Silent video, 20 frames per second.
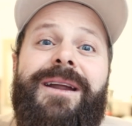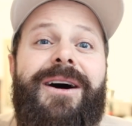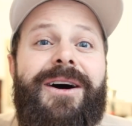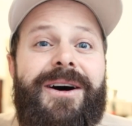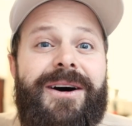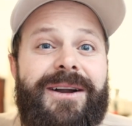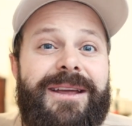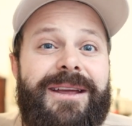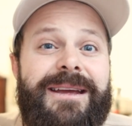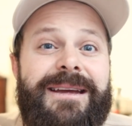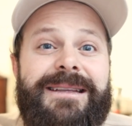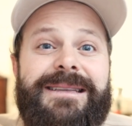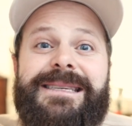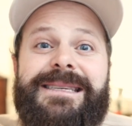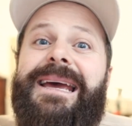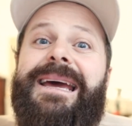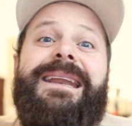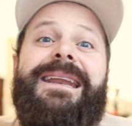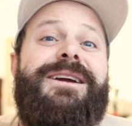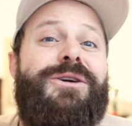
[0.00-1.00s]
audience
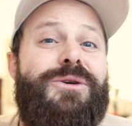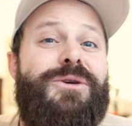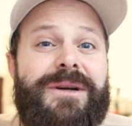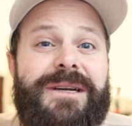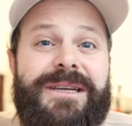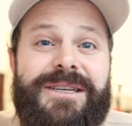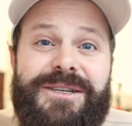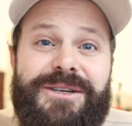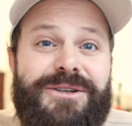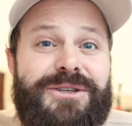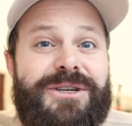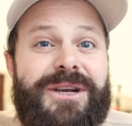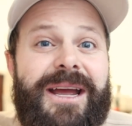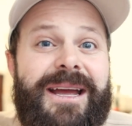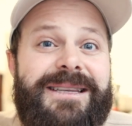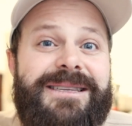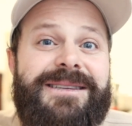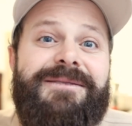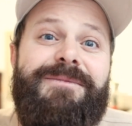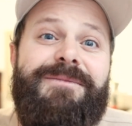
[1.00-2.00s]
and increase your
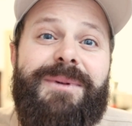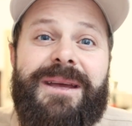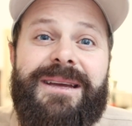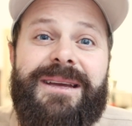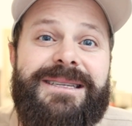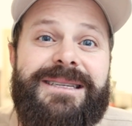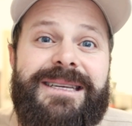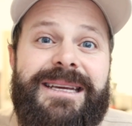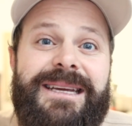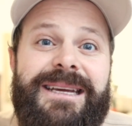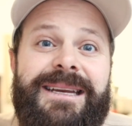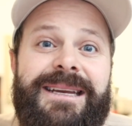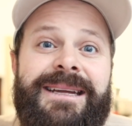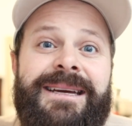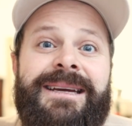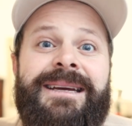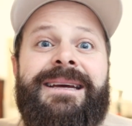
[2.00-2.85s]
chance of being seen.